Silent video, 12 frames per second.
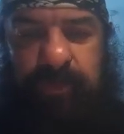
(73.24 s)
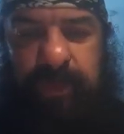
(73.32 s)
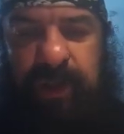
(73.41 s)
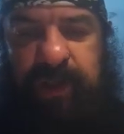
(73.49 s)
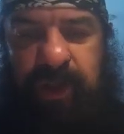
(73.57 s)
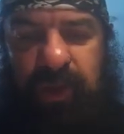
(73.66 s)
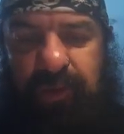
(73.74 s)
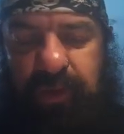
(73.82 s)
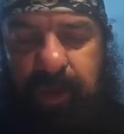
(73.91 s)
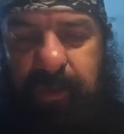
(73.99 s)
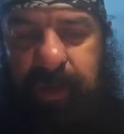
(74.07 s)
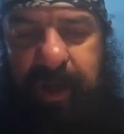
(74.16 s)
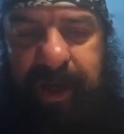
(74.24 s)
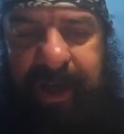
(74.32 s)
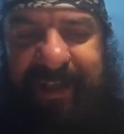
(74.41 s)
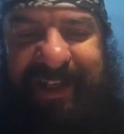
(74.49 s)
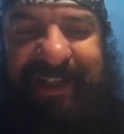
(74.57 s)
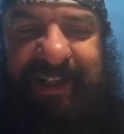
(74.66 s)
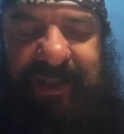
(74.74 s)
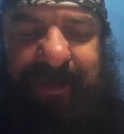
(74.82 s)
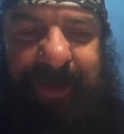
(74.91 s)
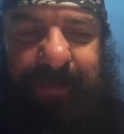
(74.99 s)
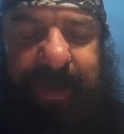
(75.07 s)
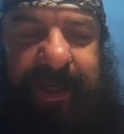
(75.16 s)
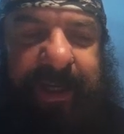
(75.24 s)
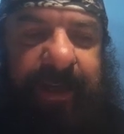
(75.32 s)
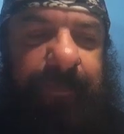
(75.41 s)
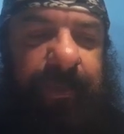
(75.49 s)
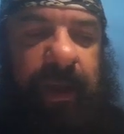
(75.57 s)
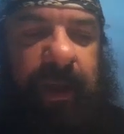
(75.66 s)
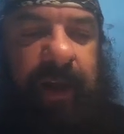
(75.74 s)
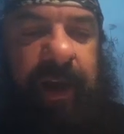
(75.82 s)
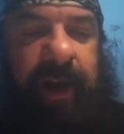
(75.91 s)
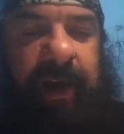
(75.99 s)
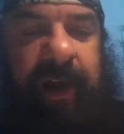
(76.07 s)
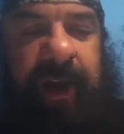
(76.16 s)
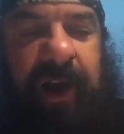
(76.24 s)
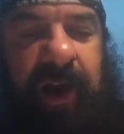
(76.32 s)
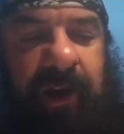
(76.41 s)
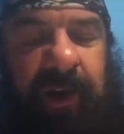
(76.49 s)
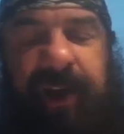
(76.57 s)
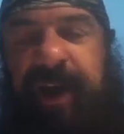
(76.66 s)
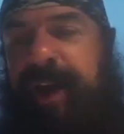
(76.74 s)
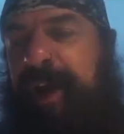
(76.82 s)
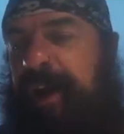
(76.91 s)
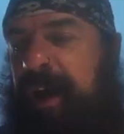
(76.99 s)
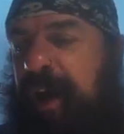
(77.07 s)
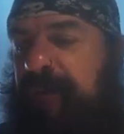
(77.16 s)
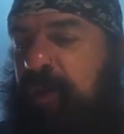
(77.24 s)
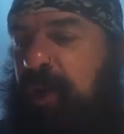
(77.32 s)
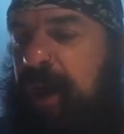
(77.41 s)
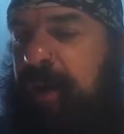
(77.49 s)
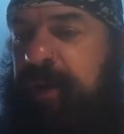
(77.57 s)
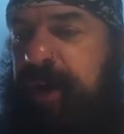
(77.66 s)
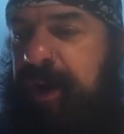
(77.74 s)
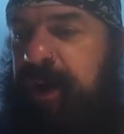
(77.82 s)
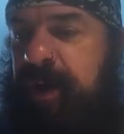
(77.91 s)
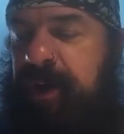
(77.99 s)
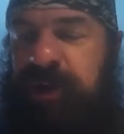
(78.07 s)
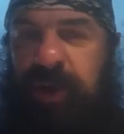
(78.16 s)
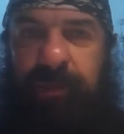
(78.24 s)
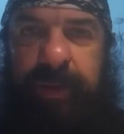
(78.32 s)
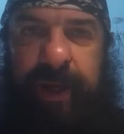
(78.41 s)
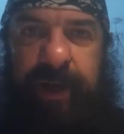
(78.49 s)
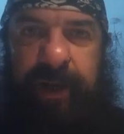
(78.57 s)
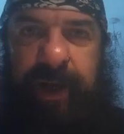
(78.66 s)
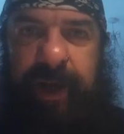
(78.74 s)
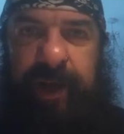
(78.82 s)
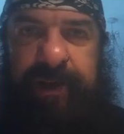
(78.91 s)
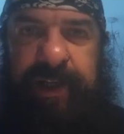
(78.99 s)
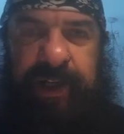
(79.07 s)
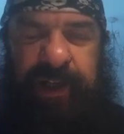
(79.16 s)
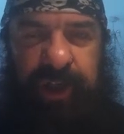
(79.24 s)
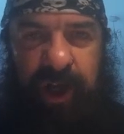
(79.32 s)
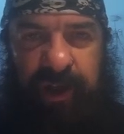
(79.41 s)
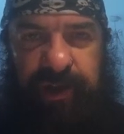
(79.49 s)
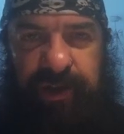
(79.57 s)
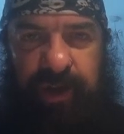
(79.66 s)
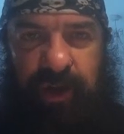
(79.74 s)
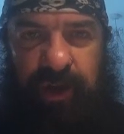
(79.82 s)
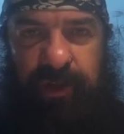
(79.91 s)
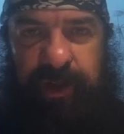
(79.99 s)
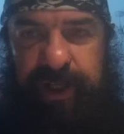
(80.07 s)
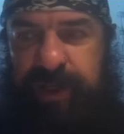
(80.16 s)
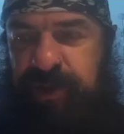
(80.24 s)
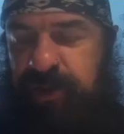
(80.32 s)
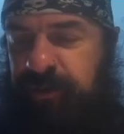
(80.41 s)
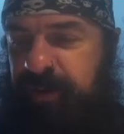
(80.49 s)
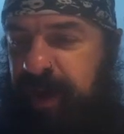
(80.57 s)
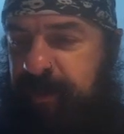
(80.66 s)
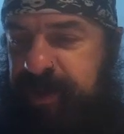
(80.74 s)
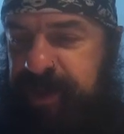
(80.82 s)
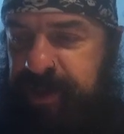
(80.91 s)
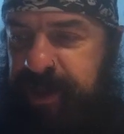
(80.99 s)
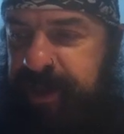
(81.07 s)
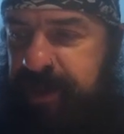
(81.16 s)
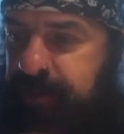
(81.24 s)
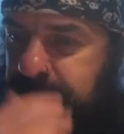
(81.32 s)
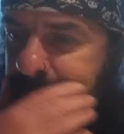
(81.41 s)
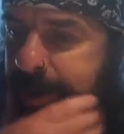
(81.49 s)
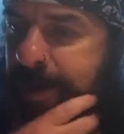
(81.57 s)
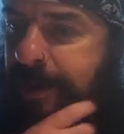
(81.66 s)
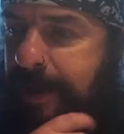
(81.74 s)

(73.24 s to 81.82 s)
So I needed some EP. I couldn't get it. I thought I'm going to jump in and take a chance on these new fibres that Dyckers were doing.